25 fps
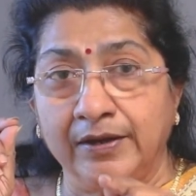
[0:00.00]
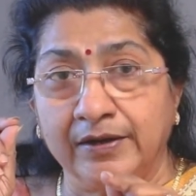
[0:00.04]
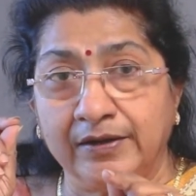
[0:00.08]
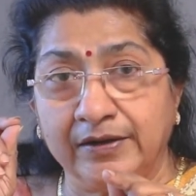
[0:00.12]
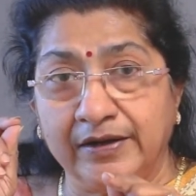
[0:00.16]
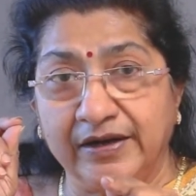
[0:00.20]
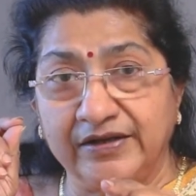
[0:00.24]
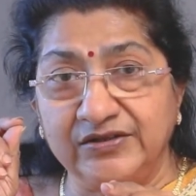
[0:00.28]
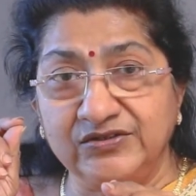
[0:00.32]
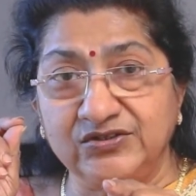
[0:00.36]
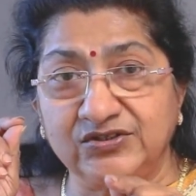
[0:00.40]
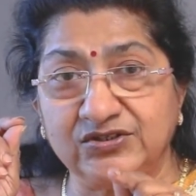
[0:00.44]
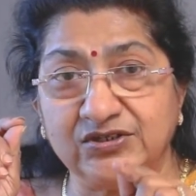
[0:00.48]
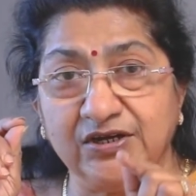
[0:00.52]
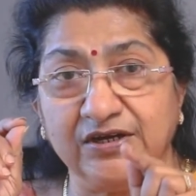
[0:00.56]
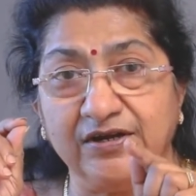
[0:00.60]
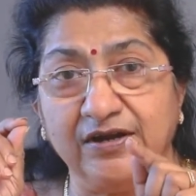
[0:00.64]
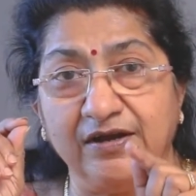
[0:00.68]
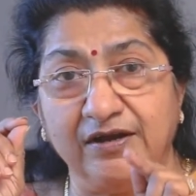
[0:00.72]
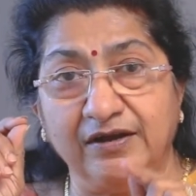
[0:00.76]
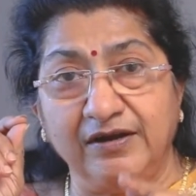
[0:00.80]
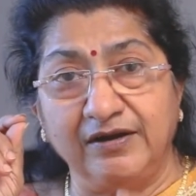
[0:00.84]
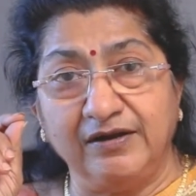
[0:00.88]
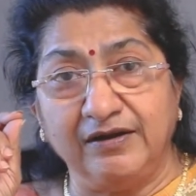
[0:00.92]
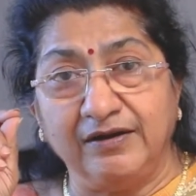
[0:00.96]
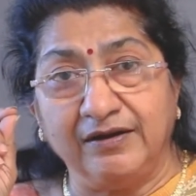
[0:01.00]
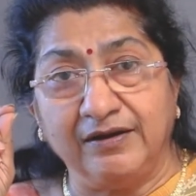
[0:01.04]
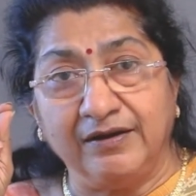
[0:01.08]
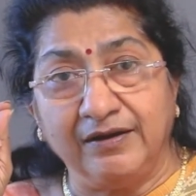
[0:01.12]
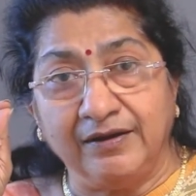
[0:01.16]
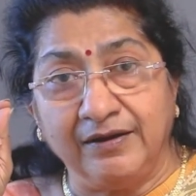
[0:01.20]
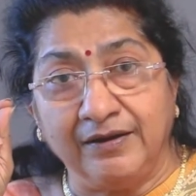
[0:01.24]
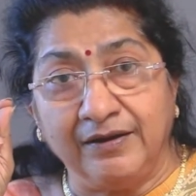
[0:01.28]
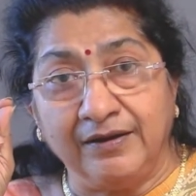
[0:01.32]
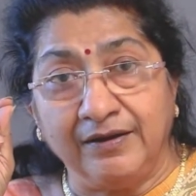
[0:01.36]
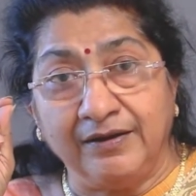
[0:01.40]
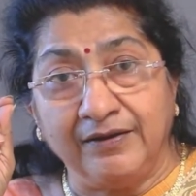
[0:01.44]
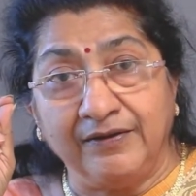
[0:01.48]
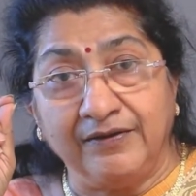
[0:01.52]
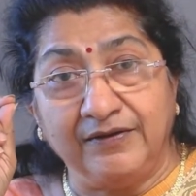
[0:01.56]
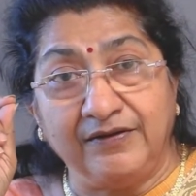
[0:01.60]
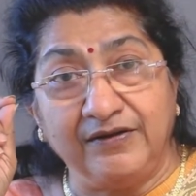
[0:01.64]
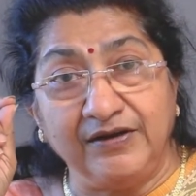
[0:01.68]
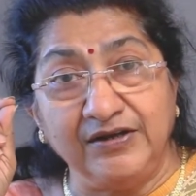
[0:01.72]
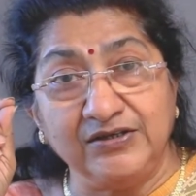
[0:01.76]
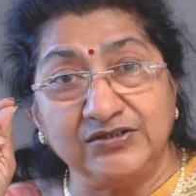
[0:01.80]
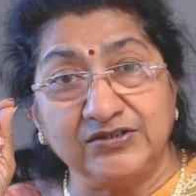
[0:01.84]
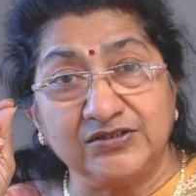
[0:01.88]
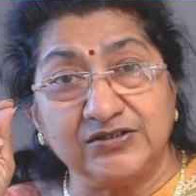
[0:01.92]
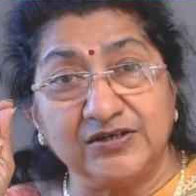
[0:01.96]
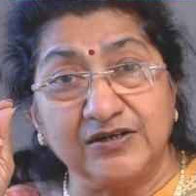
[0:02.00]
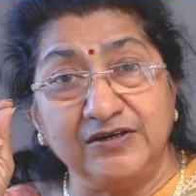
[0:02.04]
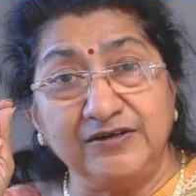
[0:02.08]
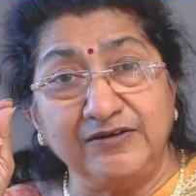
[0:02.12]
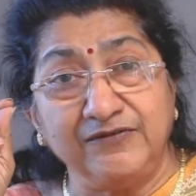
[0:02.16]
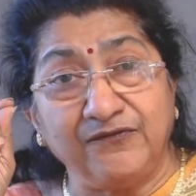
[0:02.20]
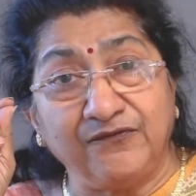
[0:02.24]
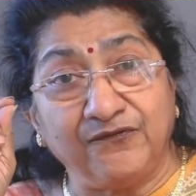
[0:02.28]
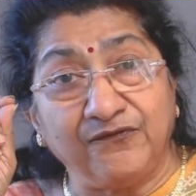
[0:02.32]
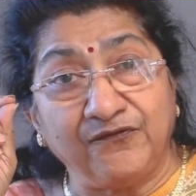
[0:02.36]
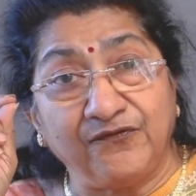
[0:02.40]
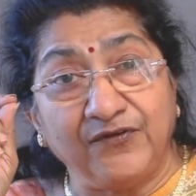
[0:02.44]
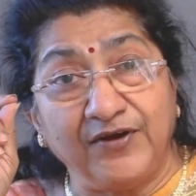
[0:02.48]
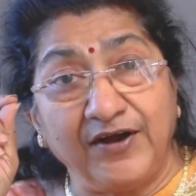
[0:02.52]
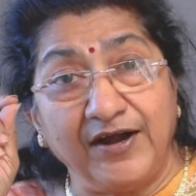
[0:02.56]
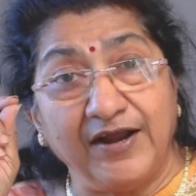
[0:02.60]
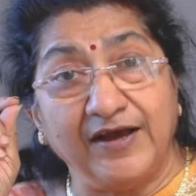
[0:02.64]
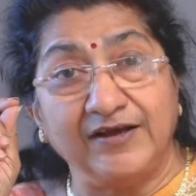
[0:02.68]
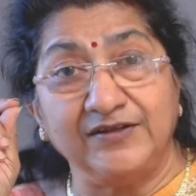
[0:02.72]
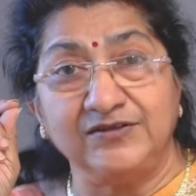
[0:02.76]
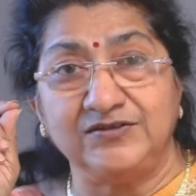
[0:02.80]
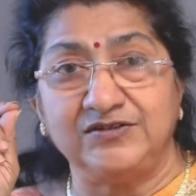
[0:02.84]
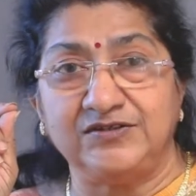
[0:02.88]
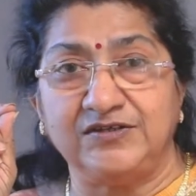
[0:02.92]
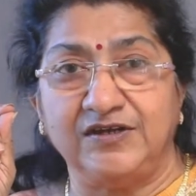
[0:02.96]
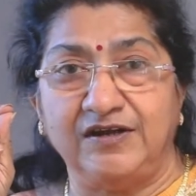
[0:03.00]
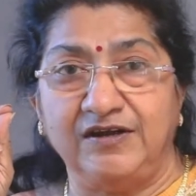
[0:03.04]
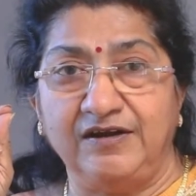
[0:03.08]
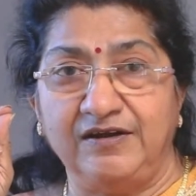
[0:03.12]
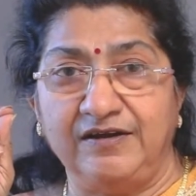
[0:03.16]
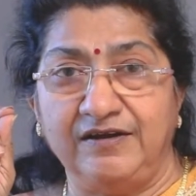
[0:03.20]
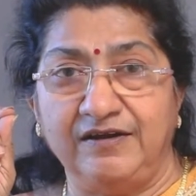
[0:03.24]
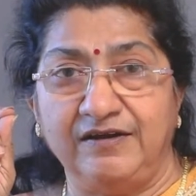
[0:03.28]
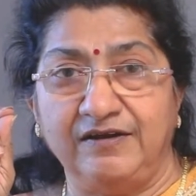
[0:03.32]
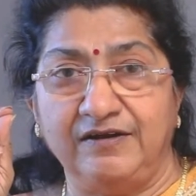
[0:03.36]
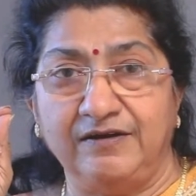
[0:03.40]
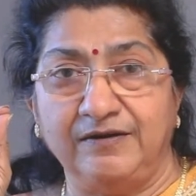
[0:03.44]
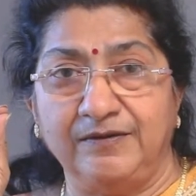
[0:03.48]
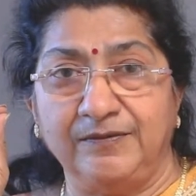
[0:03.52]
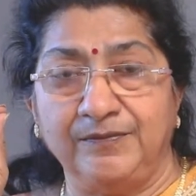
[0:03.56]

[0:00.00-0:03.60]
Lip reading: Consider recent financial year,